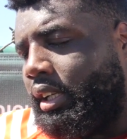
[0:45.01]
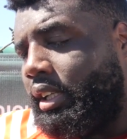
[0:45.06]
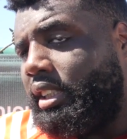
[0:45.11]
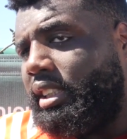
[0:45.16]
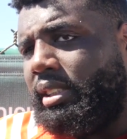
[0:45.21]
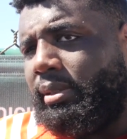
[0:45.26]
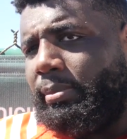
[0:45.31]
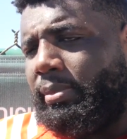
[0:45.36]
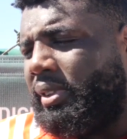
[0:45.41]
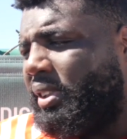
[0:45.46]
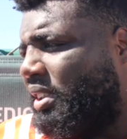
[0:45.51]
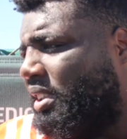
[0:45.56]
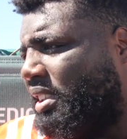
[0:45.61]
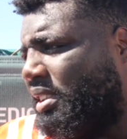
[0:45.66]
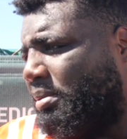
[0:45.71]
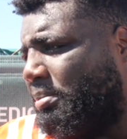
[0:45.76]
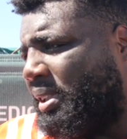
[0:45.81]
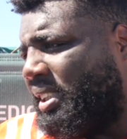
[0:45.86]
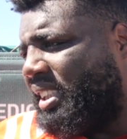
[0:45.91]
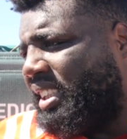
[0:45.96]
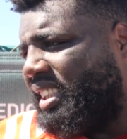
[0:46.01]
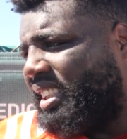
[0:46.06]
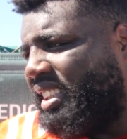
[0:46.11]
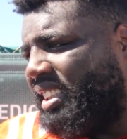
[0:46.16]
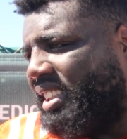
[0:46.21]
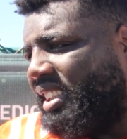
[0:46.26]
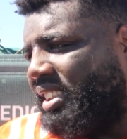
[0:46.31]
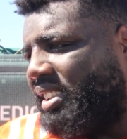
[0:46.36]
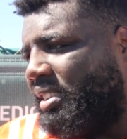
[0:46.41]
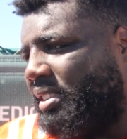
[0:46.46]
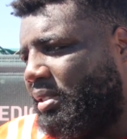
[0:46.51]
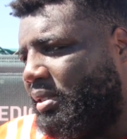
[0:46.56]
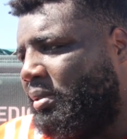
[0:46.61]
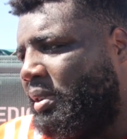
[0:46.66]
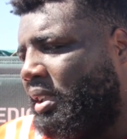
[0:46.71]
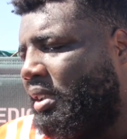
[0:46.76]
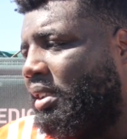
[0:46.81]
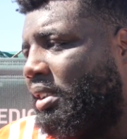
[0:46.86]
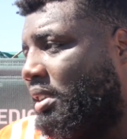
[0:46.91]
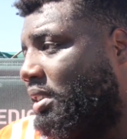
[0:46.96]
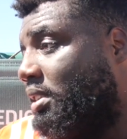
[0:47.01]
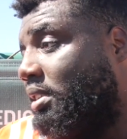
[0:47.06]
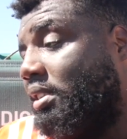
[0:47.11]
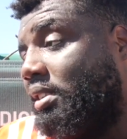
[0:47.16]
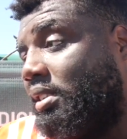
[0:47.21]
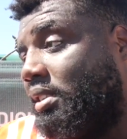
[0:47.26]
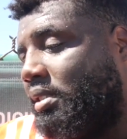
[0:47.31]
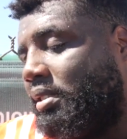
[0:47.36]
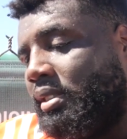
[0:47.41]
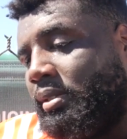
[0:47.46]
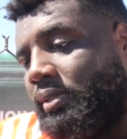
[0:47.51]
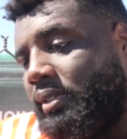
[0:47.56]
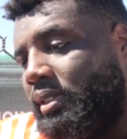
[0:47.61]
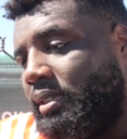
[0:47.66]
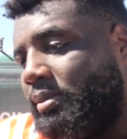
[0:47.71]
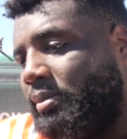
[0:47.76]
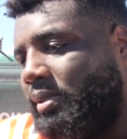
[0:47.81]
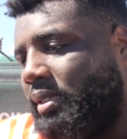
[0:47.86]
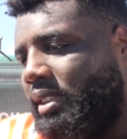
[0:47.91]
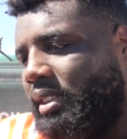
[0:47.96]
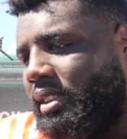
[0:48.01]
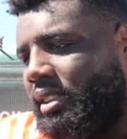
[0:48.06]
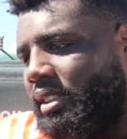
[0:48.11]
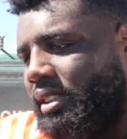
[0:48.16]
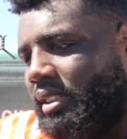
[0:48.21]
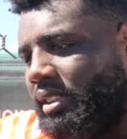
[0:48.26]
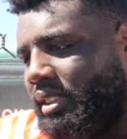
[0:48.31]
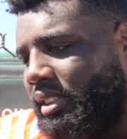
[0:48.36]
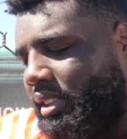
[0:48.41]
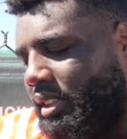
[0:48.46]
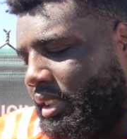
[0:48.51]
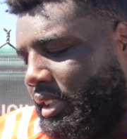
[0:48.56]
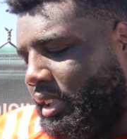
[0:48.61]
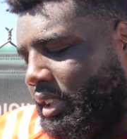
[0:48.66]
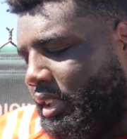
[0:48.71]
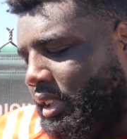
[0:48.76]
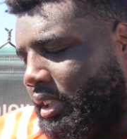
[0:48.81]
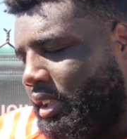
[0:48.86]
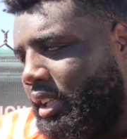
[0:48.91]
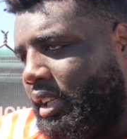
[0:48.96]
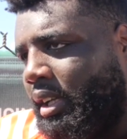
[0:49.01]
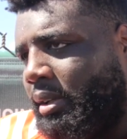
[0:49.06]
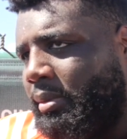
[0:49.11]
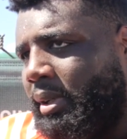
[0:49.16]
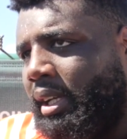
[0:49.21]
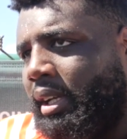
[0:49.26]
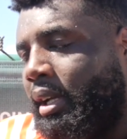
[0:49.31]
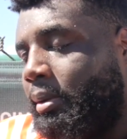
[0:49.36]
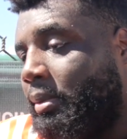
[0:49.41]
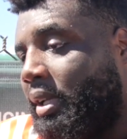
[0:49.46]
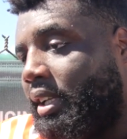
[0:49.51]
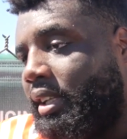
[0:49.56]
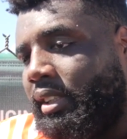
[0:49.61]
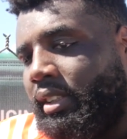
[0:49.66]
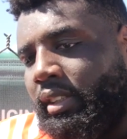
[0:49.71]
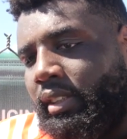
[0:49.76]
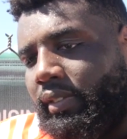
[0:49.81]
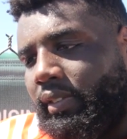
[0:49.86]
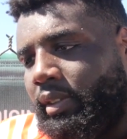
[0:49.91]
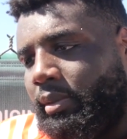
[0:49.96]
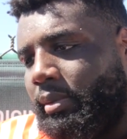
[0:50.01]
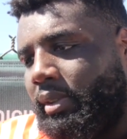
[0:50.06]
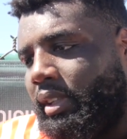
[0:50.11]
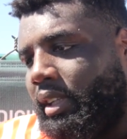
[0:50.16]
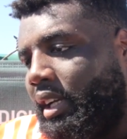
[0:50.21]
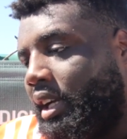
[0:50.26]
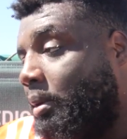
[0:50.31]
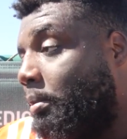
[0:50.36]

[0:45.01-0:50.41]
Uh, it's important, but you know we gonna do it. You know so I'm not, I'm not, you feel me?